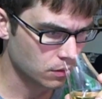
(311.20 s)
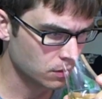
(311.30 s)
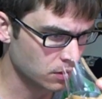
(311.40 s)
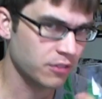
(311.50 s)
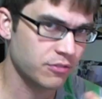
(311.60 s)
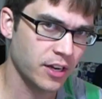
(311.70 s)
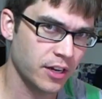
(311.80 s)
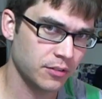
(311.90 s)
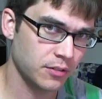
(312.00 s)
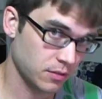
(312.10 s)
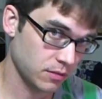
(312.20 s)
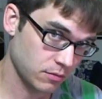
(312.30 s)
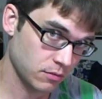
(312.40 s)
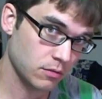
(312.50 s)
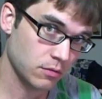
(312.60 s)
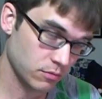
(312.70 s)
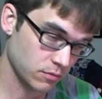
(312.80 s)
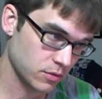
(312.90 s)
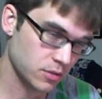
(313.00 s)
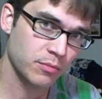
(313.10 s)
And I found,
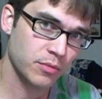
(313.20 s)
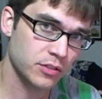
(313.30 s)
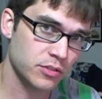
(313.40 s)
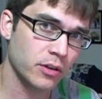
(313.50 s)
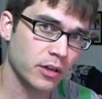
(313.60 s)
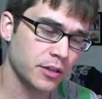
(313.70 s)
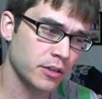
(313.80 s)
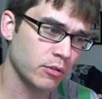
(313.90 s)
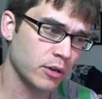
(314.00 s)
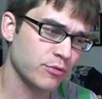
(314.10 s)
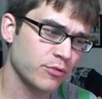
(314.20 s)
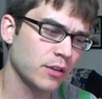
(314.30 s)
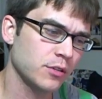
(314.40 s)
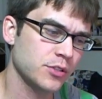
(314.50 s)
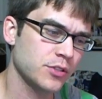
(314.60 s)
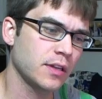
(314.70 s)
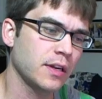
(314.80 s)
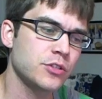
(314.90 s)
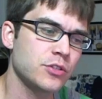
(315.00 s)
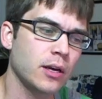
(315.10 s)
same thing's going on here. What I found is that
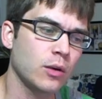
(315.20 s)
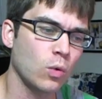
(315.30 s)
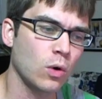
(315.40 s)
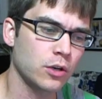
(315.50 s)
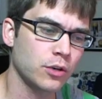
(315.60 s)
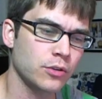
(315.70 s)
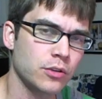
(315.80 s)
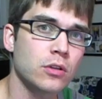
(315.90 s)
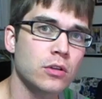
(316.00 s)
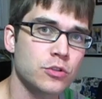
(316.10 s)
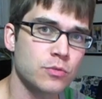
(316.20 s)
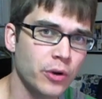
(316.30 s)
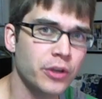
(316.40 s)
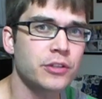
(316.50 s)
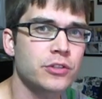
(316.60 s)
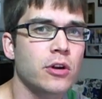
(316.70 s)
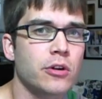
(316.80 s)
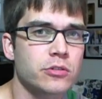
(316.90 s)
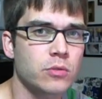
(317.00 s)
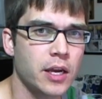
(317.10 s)
as you add water, the smokiness
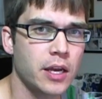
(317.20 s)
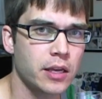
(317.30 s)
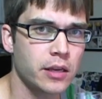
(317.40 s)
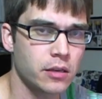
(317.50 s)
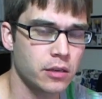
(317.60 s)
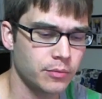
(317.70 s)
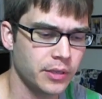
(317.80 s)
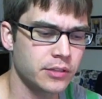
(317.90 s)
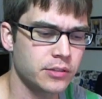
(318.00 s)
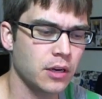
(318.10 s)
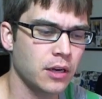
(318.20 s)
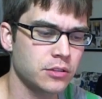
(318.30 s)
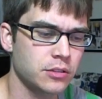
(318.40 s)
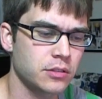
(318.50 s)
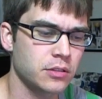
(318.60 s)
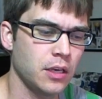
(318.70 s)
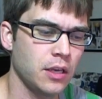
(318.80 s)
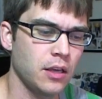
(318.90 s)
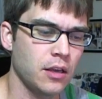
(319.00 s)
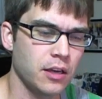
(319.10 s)
goes away in peated scotches,
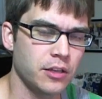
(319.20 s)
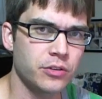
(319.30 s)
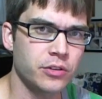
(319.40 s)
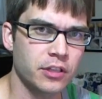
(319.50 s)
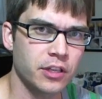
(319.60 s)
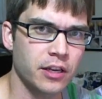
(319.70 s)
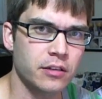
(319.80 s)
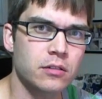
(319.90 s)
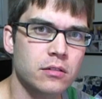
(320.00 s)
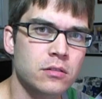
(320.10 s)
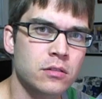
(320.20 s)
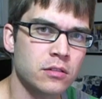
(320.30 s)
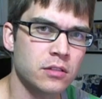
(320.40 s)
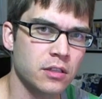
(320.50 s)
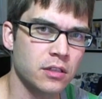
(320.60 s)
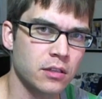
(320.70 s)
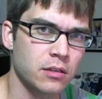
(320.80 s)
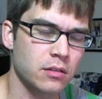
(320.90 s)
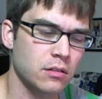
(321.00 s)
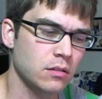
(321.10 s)
and you can get to
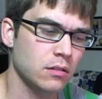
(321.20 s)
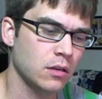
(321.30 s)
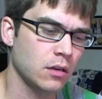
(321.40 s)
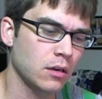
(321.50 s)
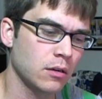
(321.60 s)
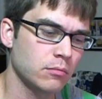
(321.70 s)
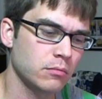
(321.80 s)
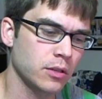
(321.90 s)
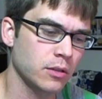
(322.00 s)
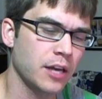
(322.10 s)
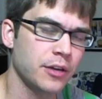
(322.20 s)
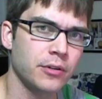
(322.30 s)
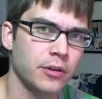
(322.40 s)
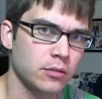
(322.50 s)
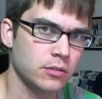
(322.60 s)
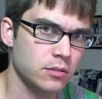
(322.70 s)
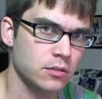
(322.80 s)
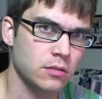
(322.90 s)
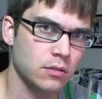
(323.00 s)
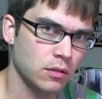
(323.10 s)
the lighter notes
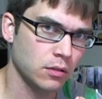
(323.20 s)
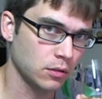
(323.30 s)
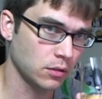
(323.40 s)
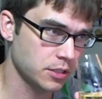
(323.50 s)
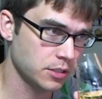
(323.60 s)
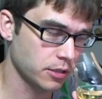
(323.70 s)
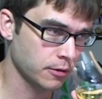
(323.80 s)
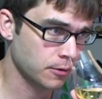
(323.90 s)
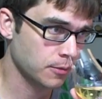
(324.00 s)
a little easier.